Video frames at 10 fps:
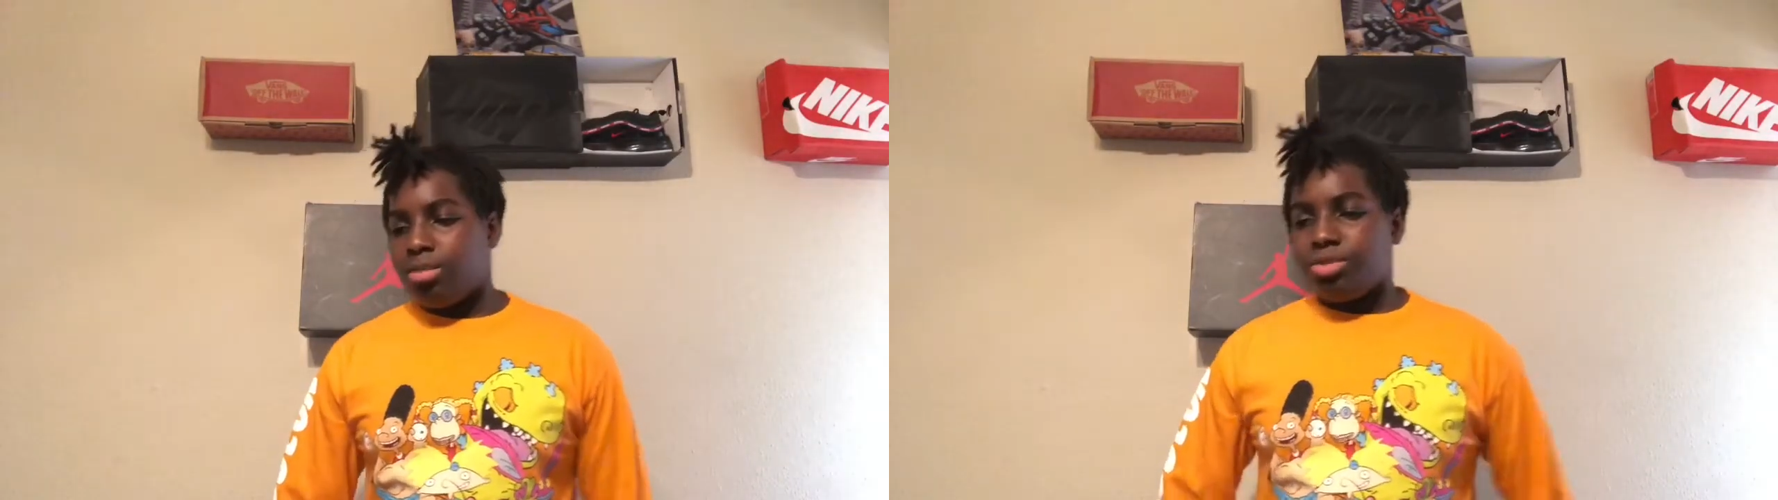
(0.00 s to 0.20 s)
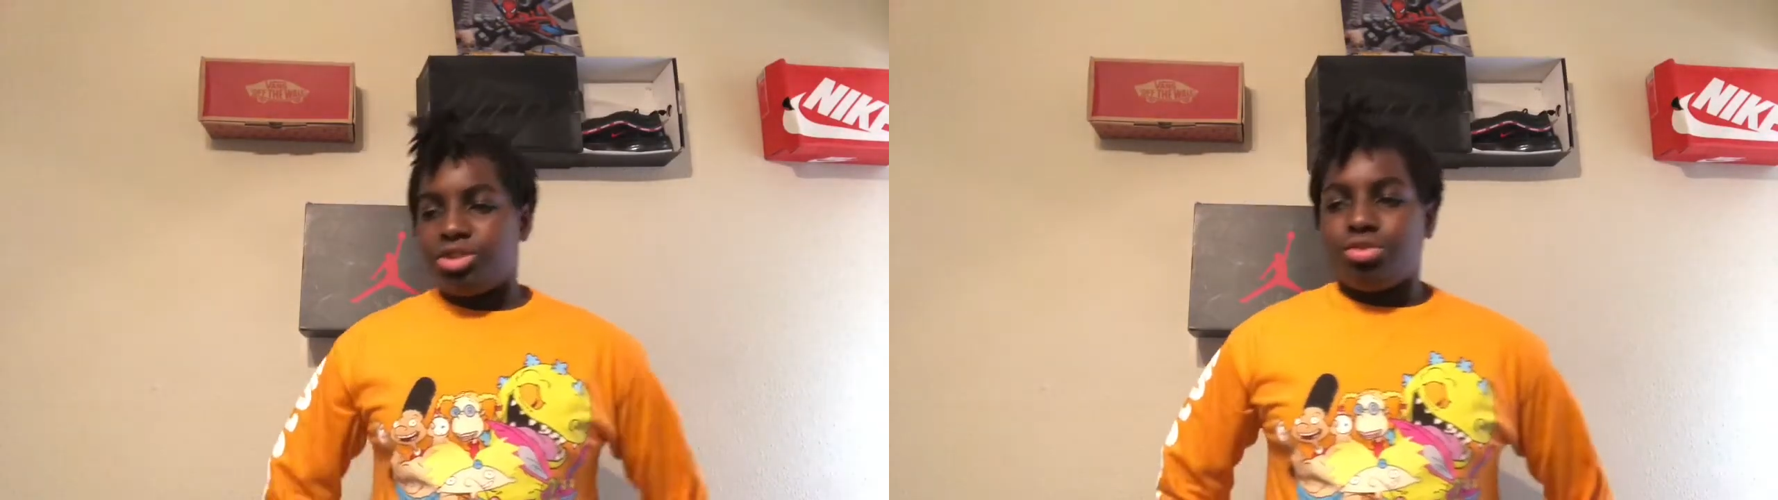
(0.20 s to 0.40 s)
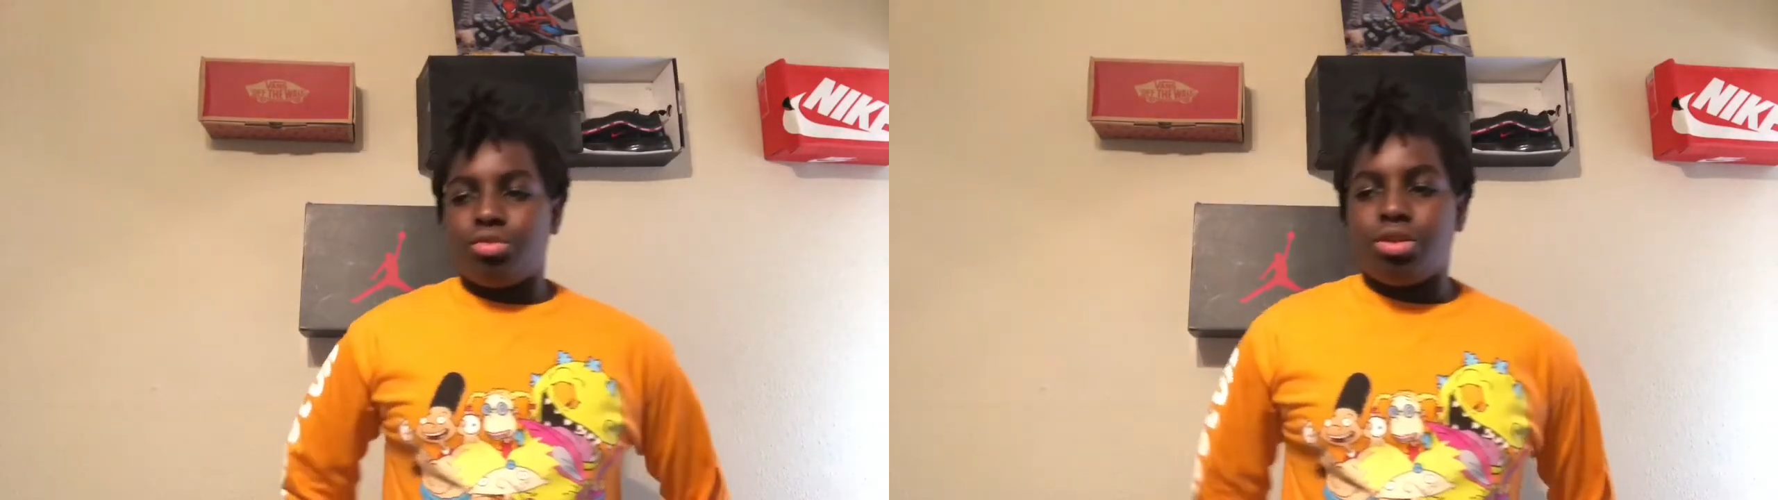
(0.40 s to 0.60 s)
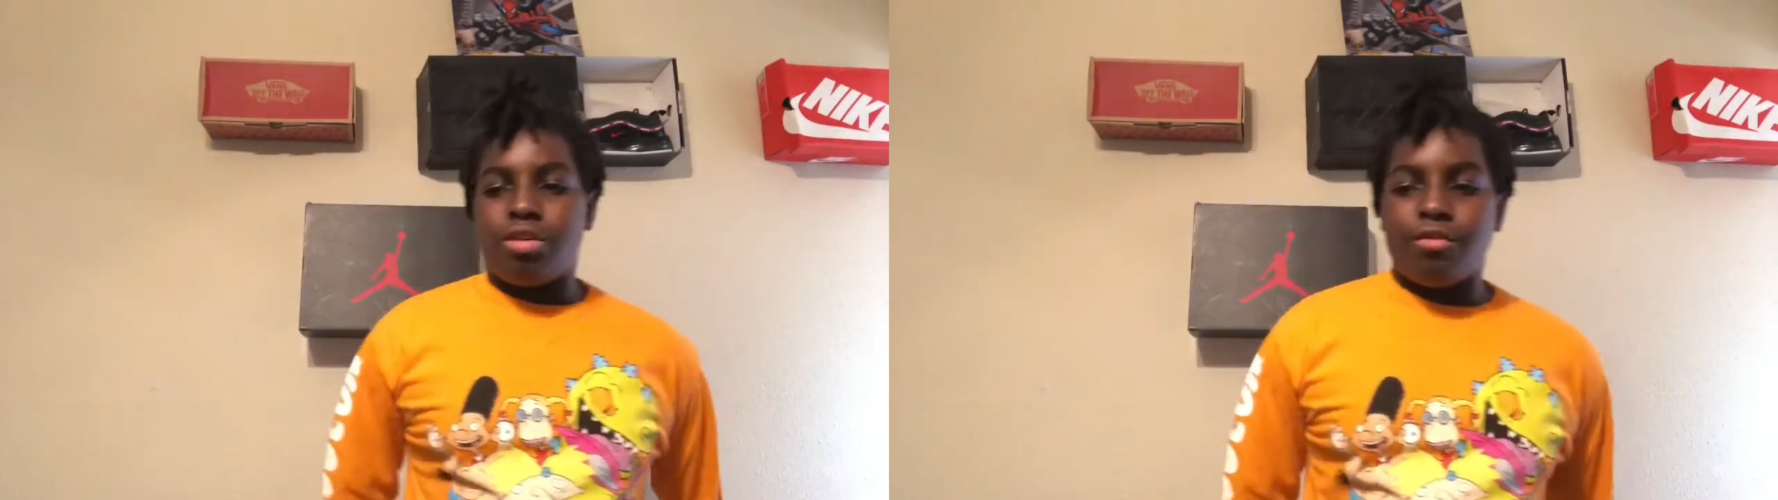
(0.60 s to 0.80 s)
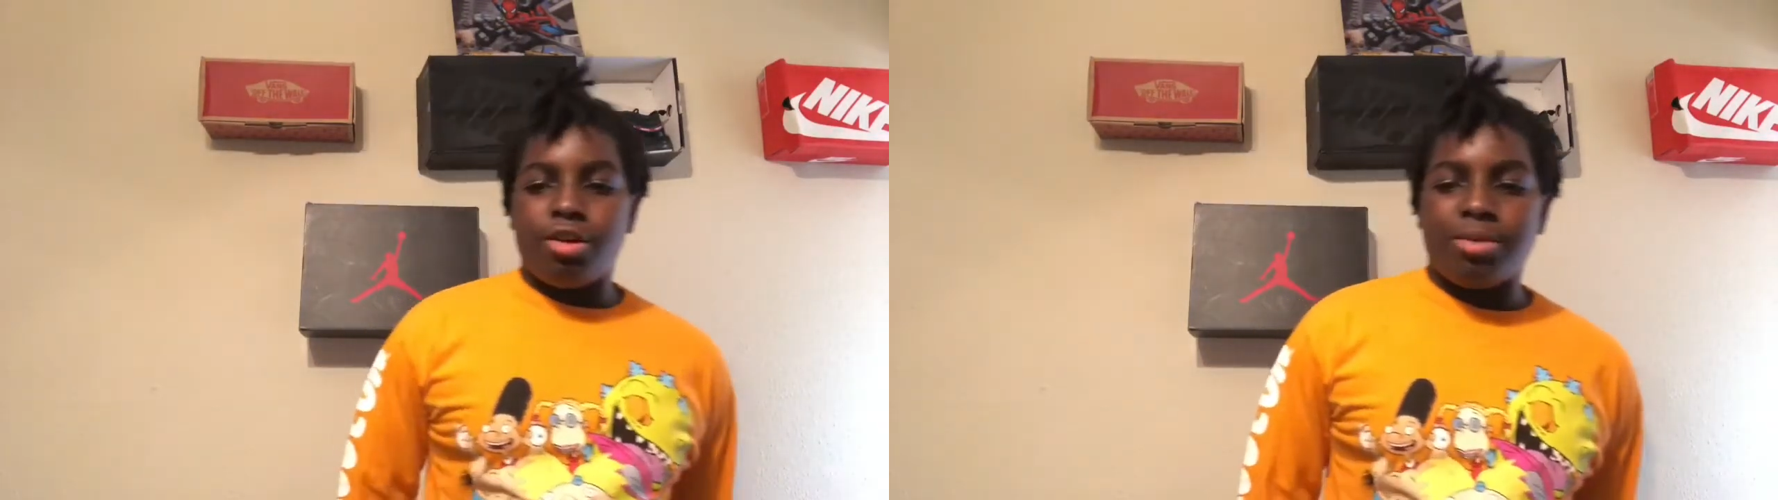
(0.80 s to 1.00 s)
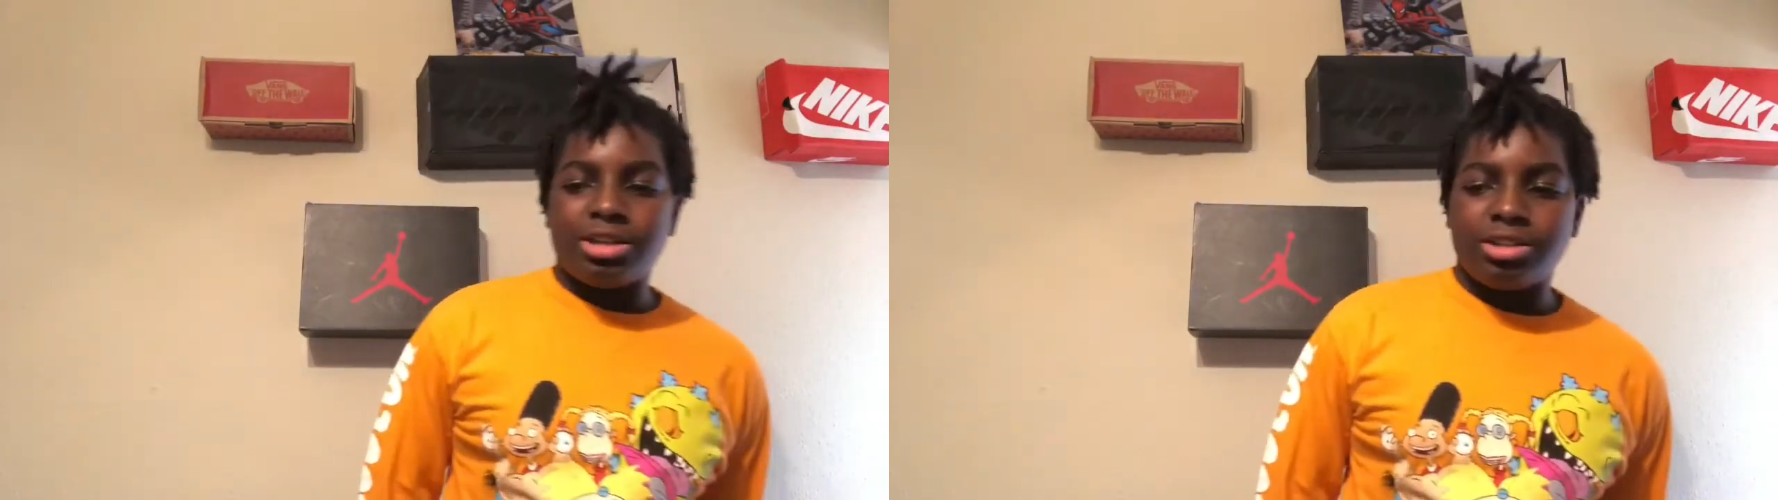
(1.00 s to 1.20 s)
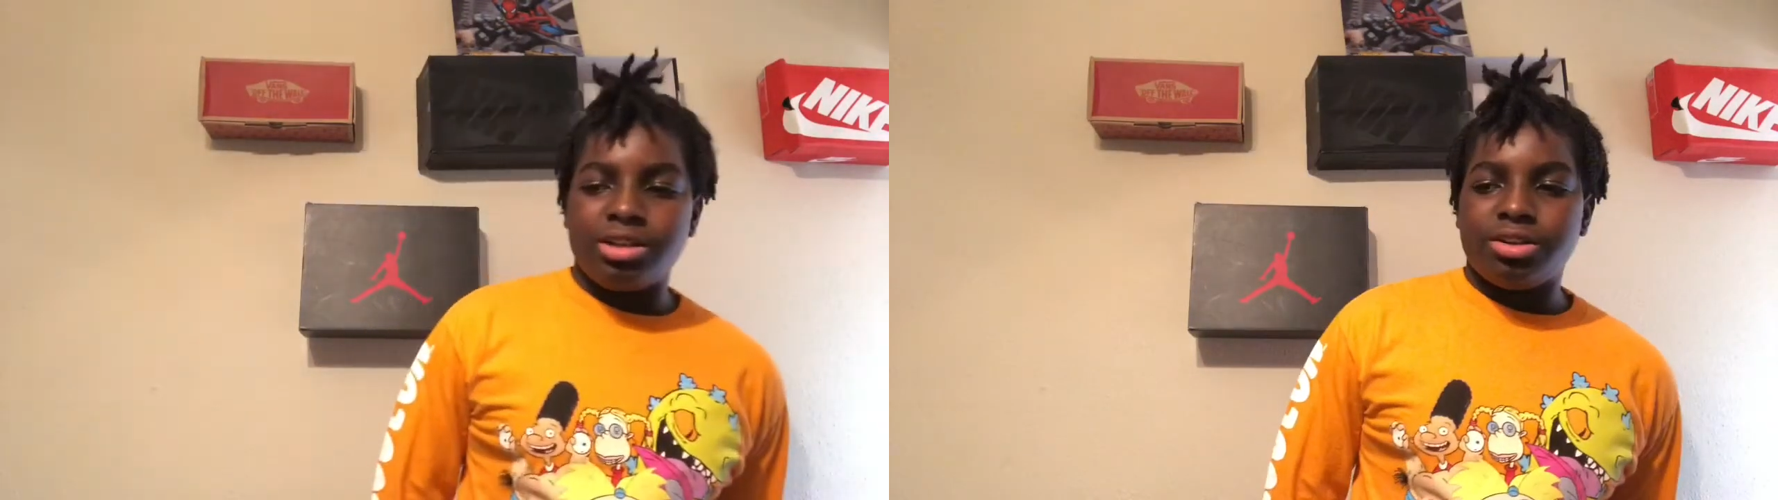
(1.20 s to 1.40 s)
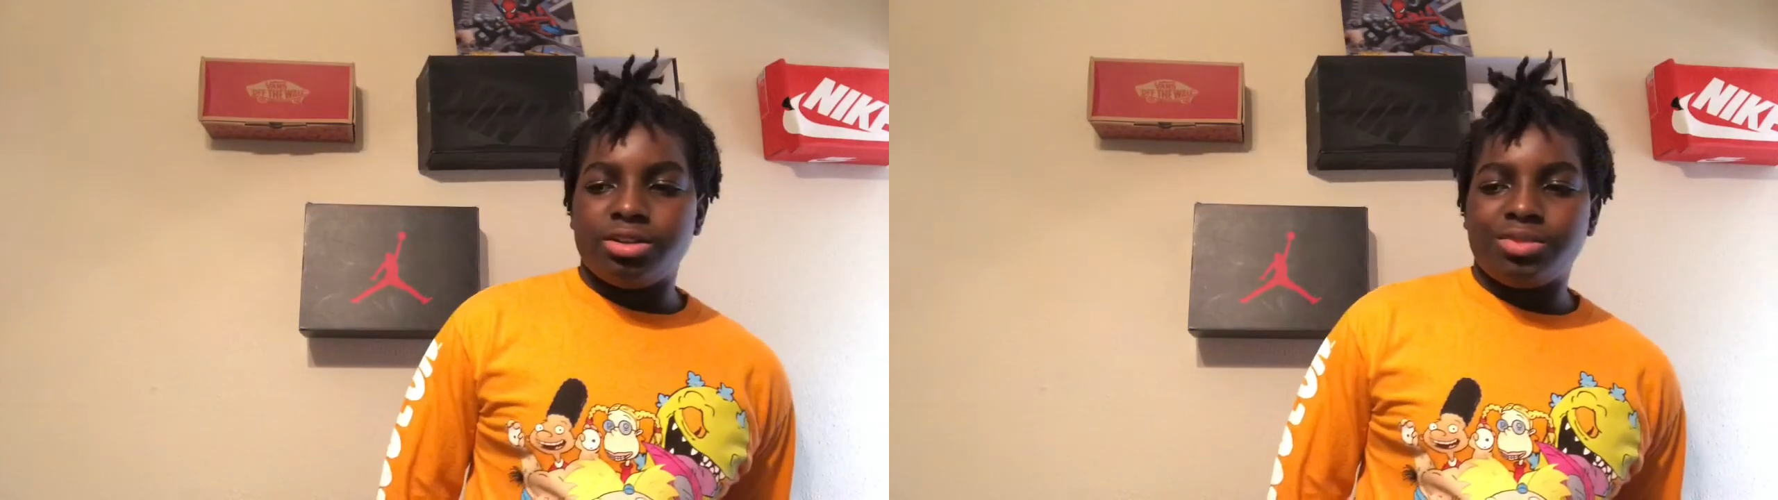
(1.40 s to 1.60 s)
Just showing off all my
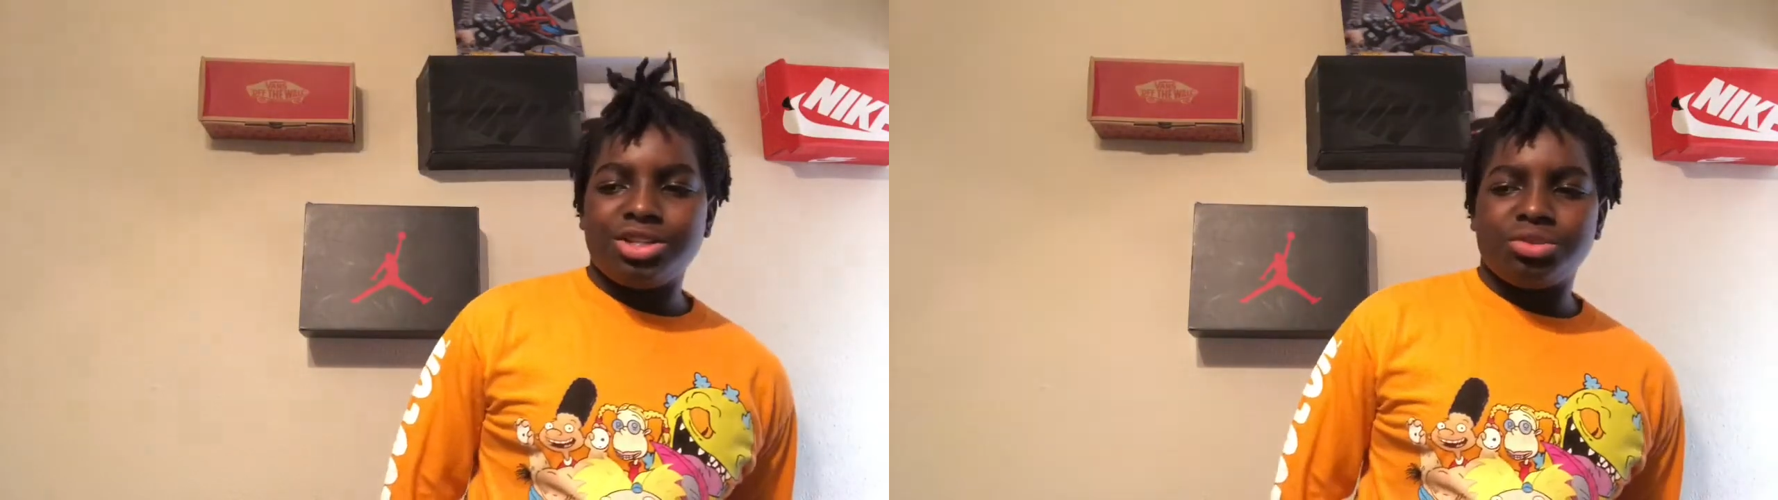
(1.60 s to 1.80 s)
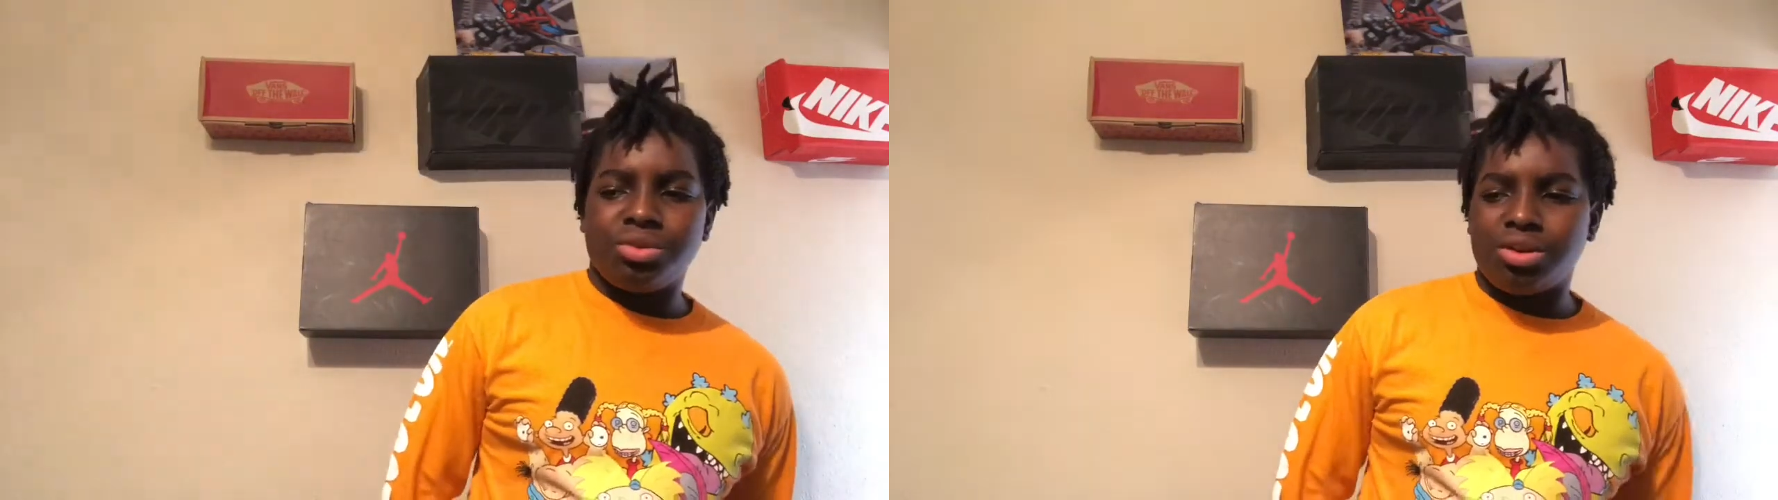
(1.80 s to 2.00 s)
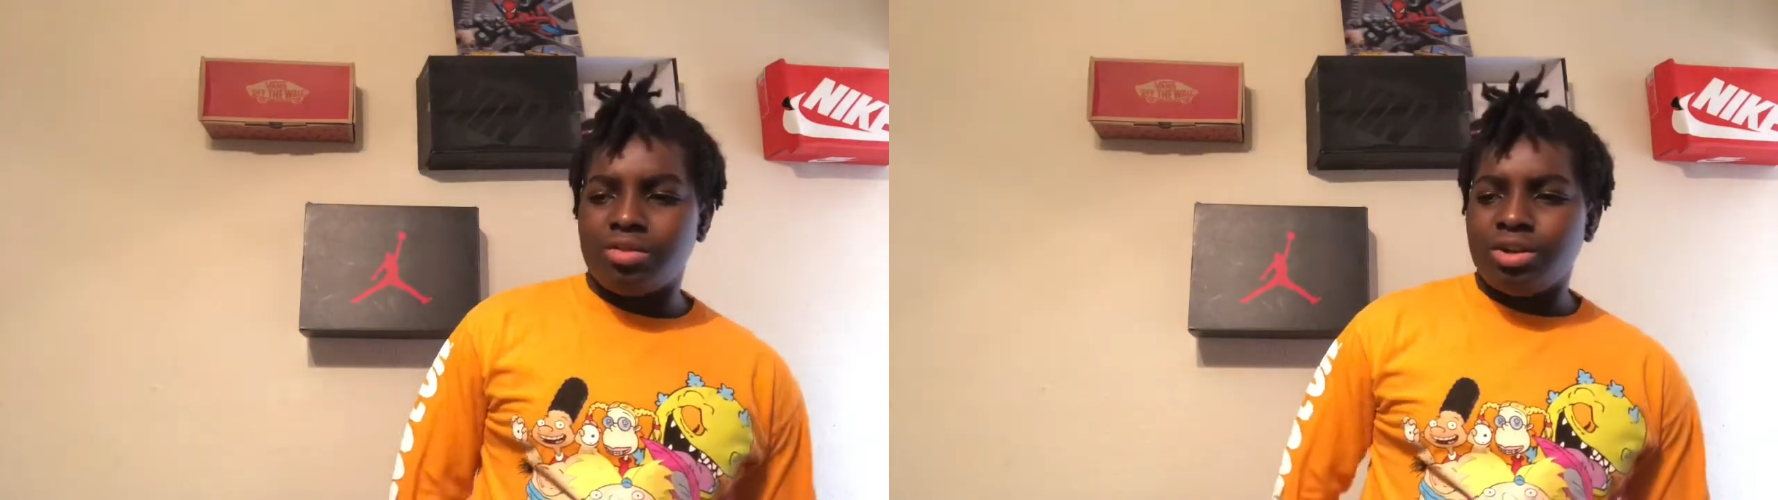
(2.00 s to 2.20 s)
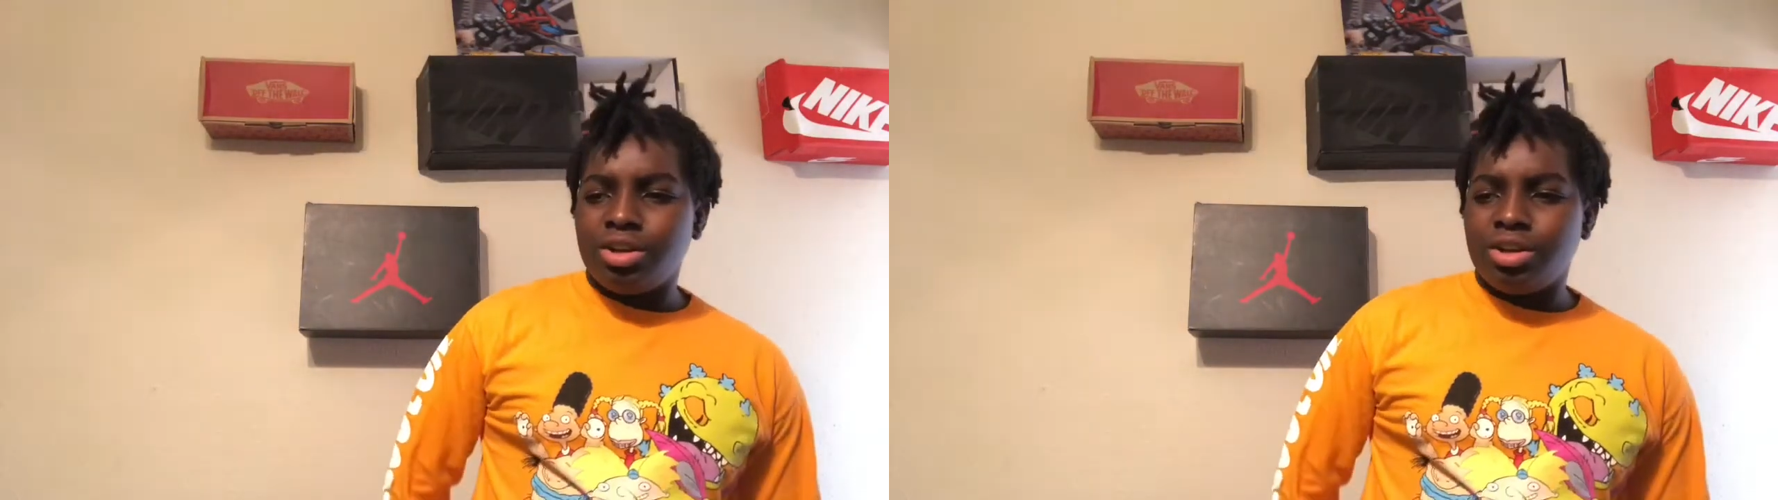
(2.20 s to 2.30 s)
sneakers, not showing off,